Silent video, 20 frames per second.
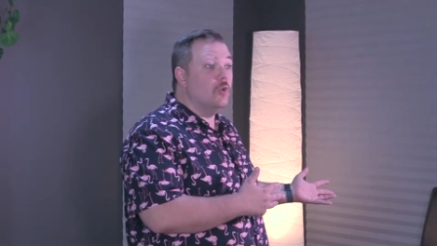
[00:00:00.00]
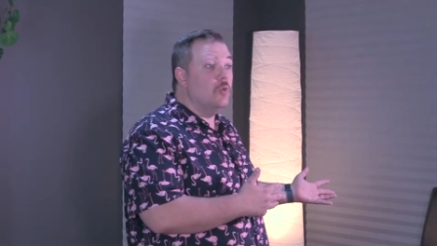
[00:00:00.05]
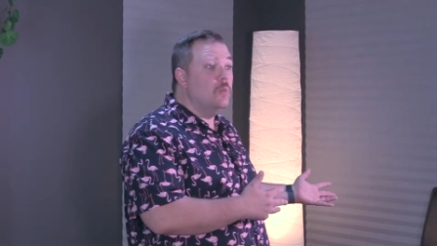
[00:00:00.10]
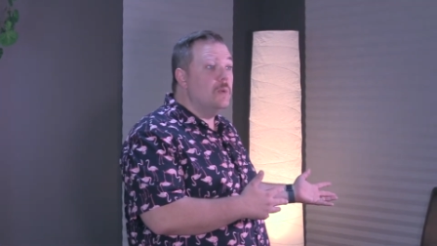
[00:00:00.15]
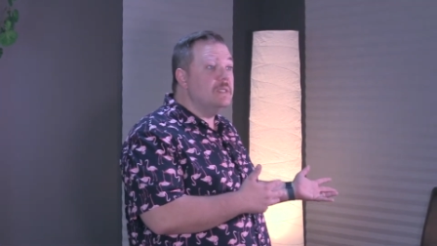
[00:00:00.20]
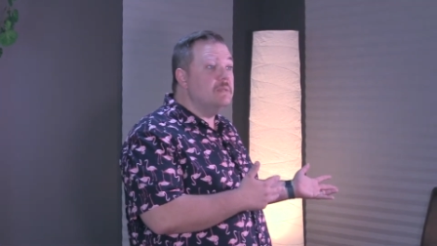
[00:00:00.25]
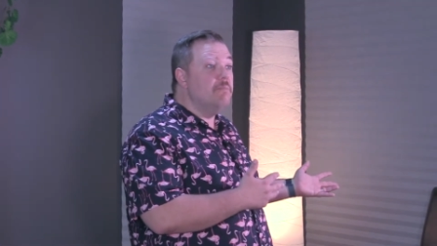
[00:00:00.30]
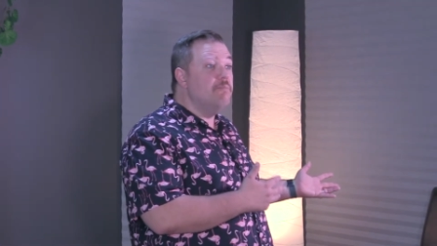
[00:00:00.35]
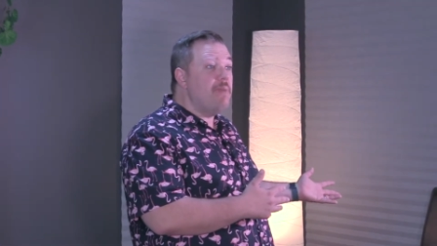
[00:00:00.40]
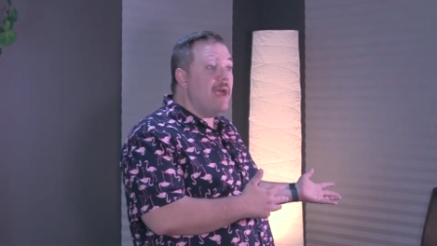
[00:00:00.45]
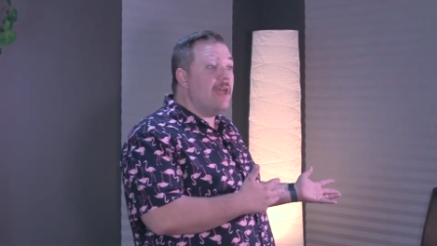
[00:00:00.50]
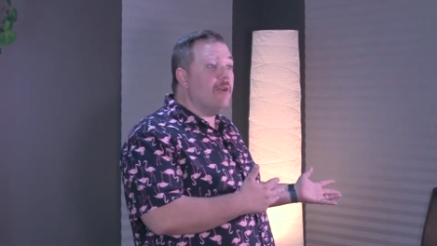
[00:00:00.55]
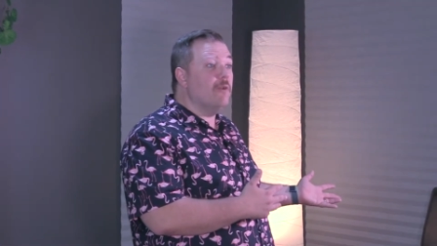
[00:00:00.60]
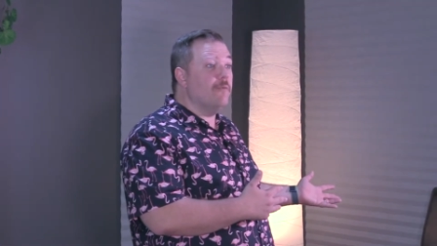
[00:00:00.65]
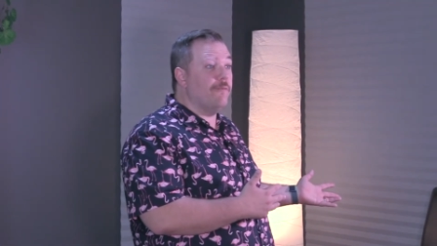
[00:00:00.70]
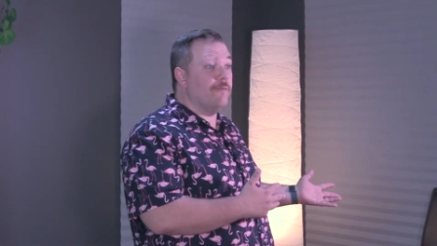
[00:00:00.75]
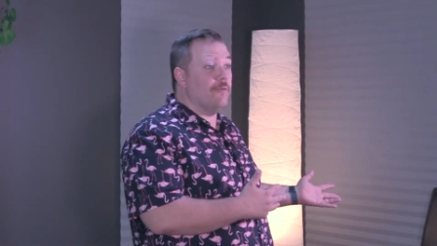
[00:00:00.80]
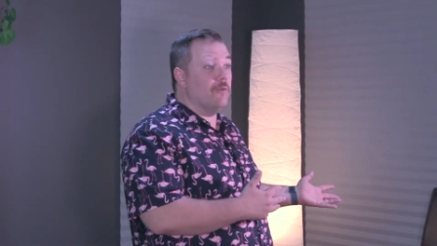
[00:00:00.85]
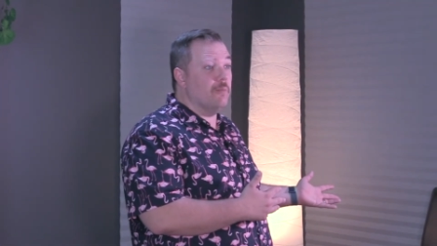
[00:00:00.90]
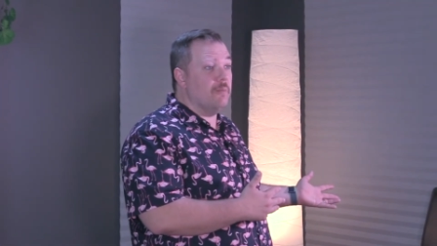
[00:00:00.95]
was better
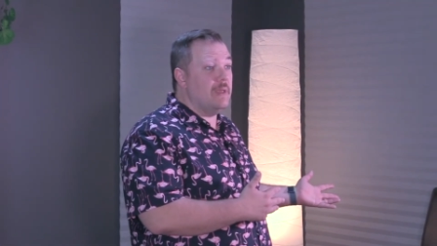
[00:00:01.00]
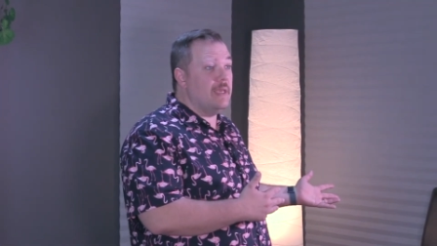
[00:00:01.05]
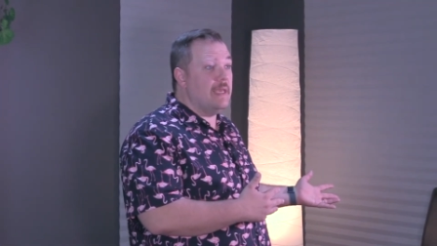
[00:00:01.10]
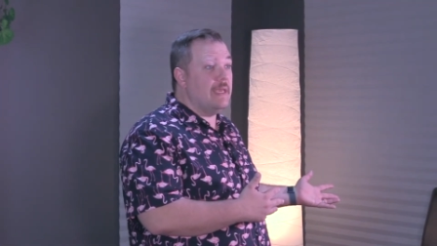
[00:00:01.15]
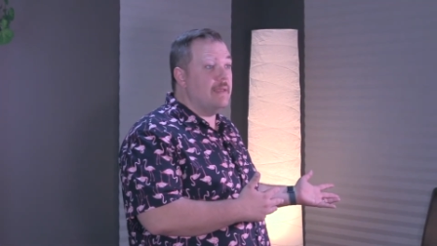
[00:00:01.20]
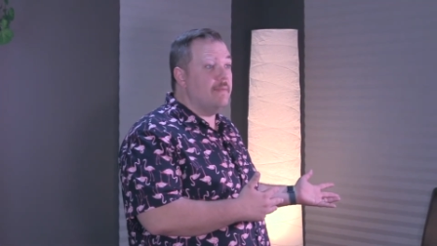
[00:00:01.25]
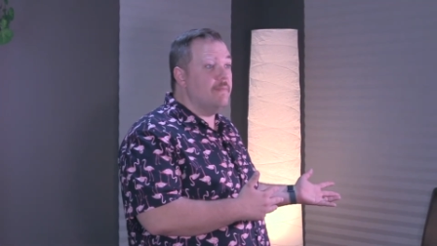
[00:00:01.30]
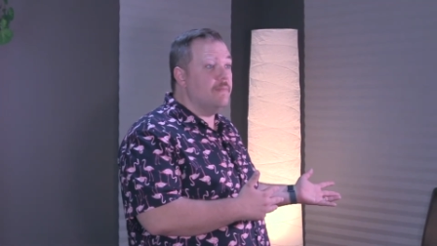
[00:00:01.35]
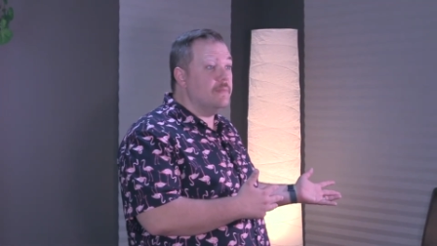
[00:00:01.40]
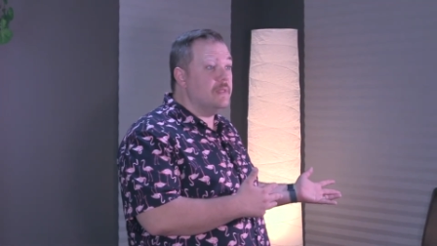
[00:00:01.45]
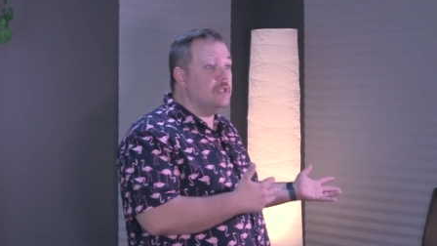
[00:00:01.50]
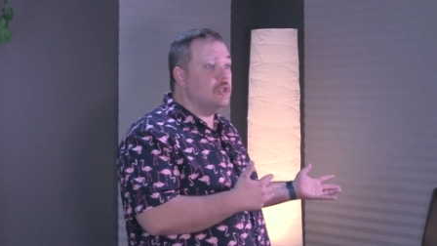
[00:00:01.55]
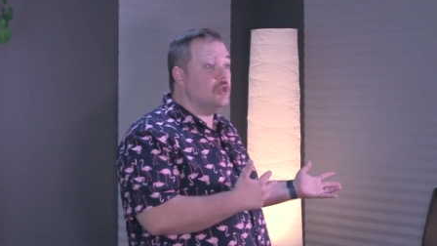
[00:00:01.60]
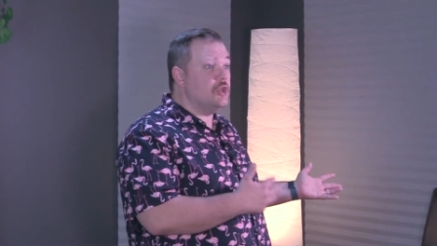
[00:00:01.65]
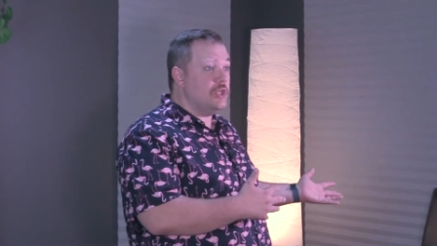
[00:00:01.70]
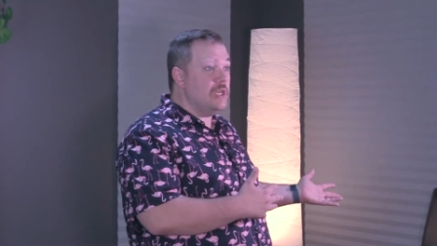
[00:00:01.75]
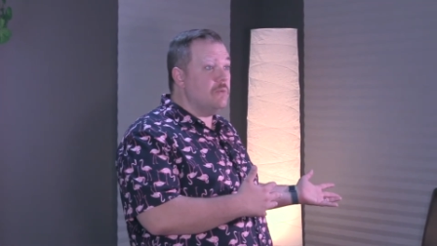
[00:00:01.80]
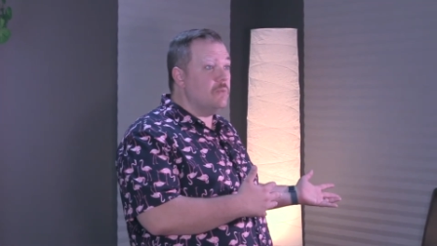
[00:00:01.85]
for me than she